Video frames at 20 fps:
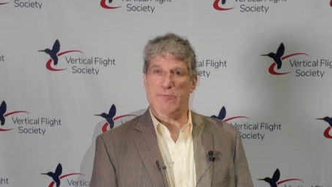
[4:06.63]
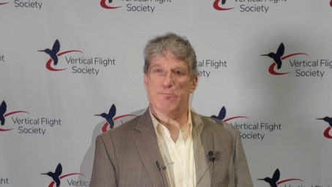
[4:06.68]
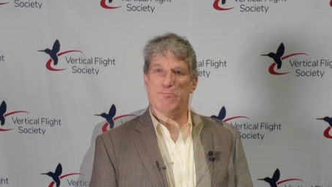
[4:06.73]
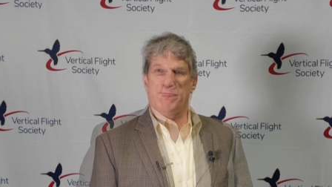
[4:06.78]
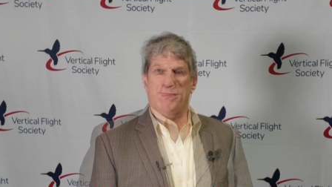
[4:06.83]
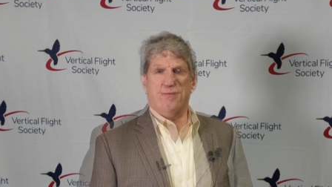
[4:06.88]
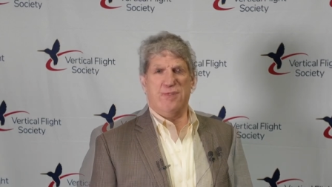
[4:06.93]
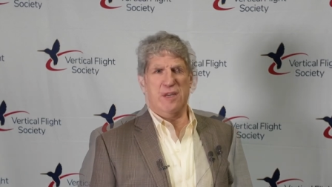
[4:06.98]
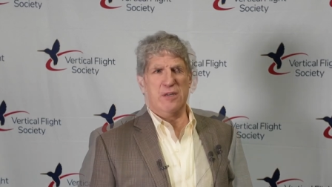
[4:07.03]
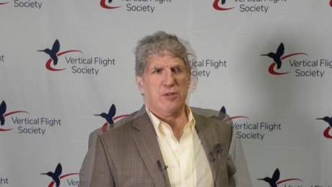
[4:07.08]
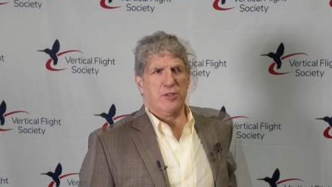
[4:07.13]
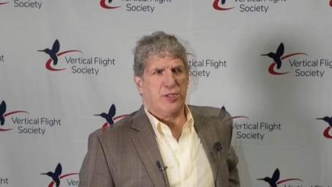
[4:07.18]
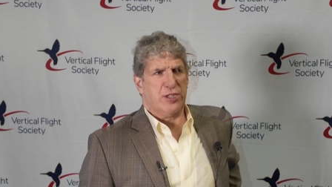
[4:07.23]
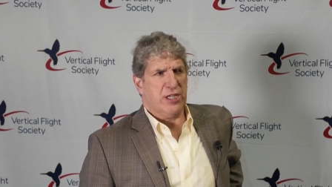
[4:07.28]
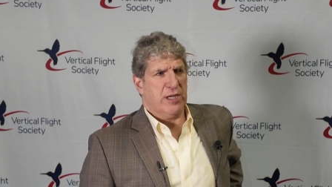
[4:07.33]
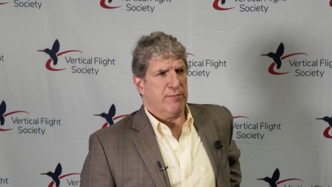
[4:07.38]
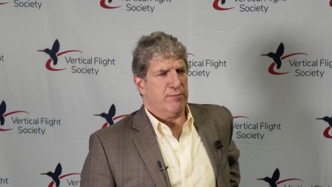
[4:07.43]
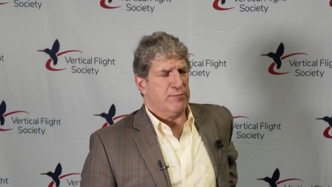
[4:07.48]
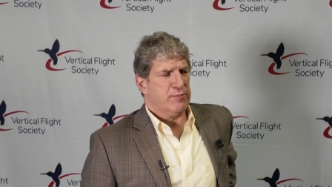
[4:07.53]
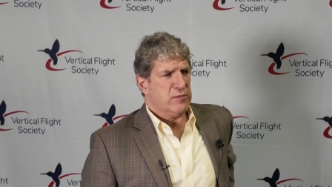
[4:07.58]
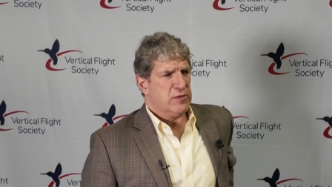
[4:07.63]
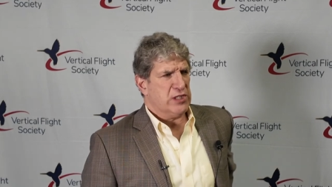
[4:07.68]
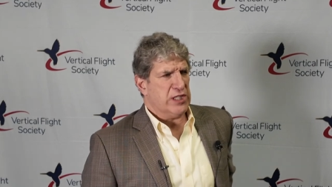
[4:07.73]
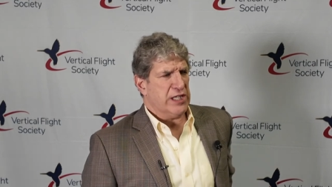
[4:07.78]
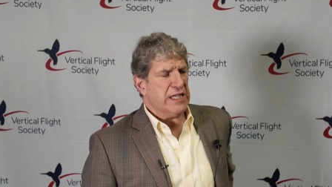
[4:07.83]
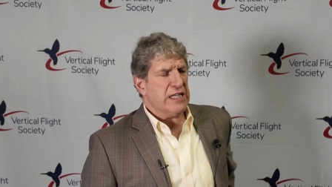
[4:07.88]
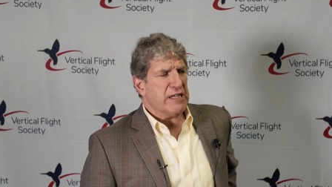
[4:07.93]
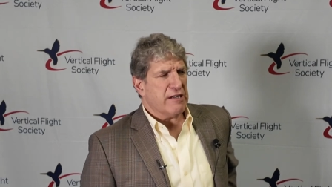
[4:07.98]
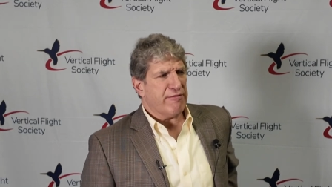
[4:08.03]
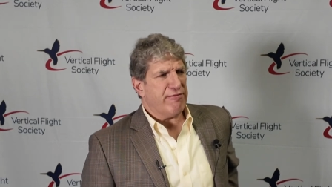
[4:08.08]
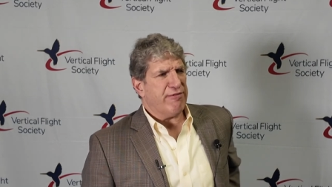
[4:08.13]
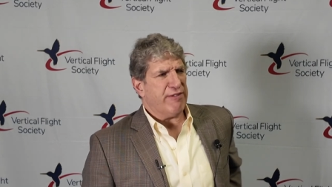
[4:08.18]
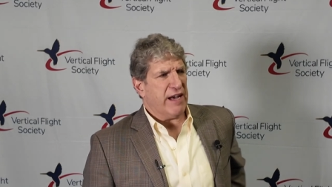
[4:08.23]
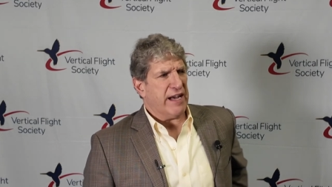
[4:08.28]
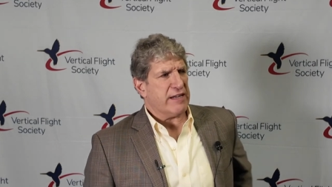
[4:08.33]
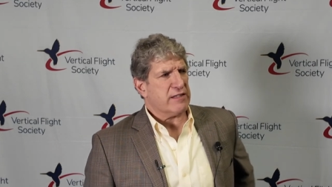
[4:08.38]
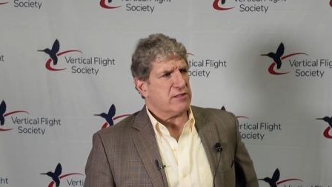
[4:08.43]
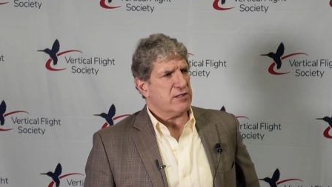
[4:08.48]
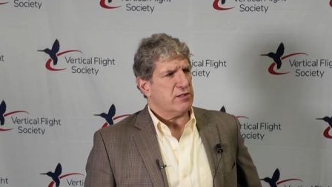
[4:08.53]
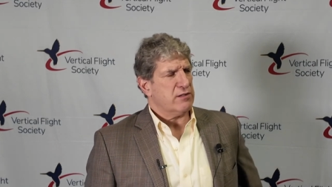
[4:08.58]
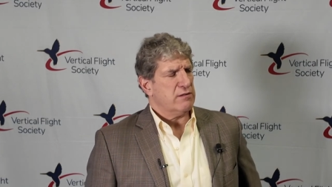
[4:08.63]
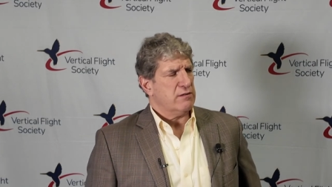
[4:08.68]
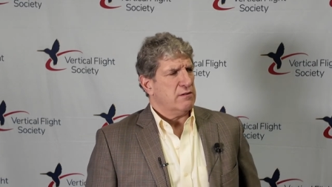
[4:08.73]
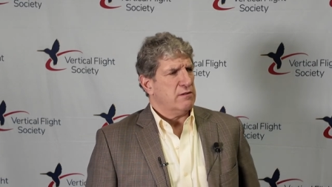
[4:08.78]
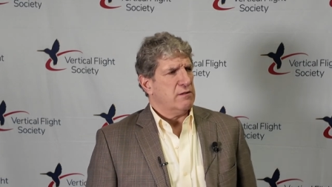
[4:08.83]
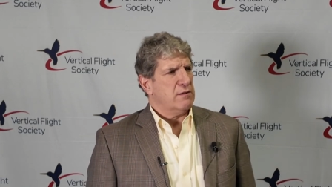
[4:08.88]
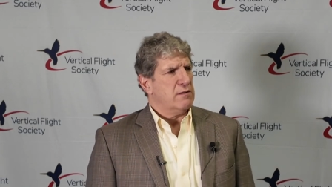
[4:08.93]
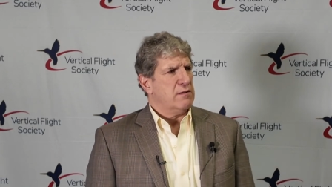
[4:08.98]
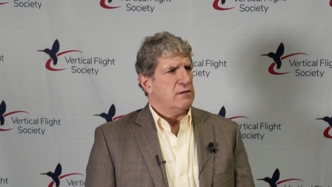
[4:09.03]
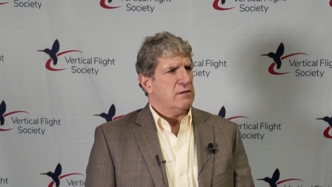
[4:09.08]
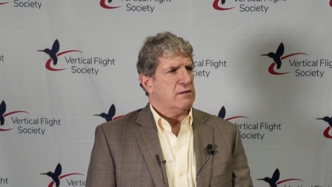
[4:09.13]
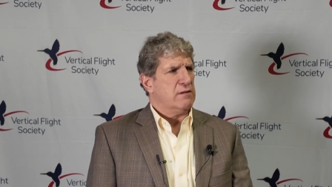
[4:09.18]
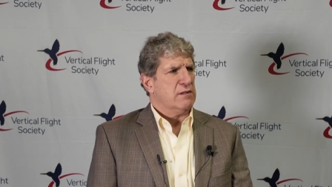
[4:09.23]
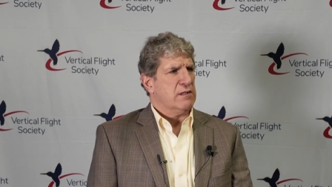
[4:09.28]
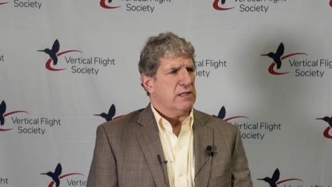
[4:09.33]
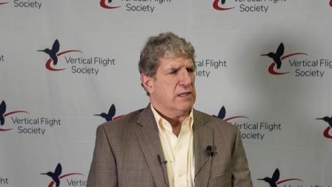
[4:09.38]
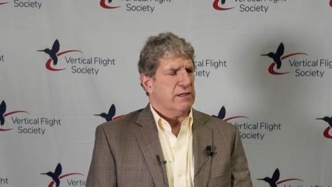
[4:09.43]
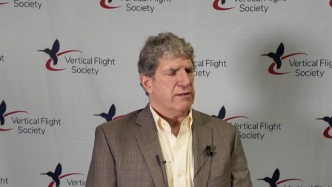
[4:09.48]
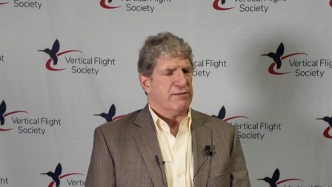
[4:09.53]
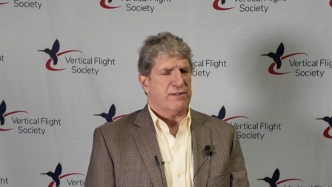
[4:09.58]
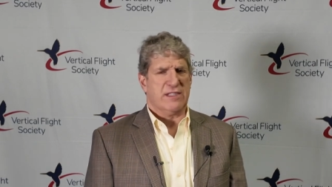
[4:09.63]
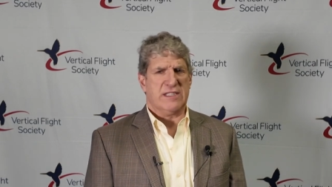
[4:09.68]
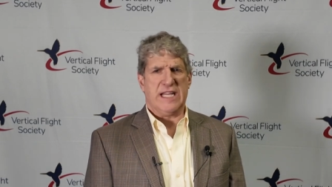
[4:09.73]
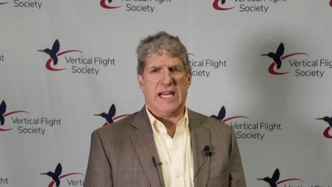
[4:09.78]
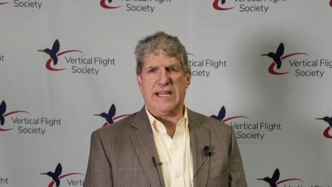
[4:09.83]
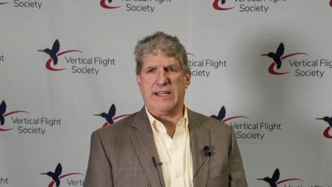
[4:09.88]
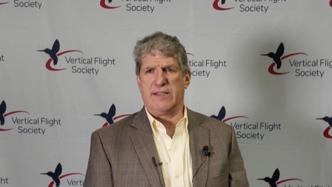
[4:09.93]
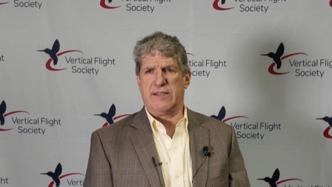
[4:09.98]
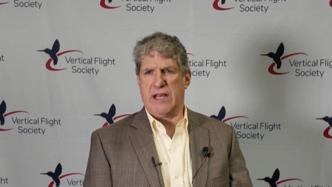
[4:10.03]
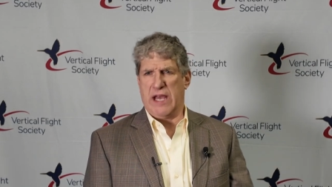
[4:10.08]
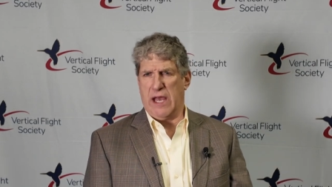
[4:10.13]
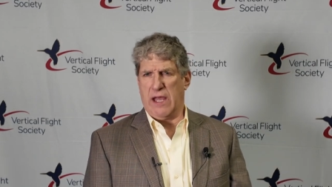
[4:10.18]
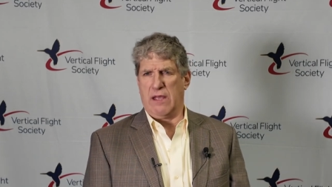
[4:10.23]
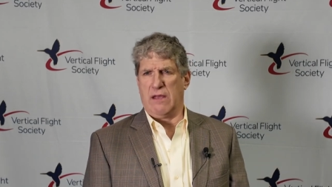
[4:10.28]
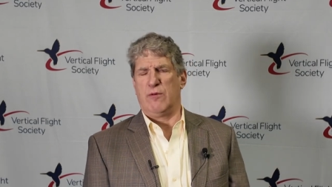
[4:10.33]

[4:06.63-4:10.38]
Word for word: The fellowship didn't affect the the day to day.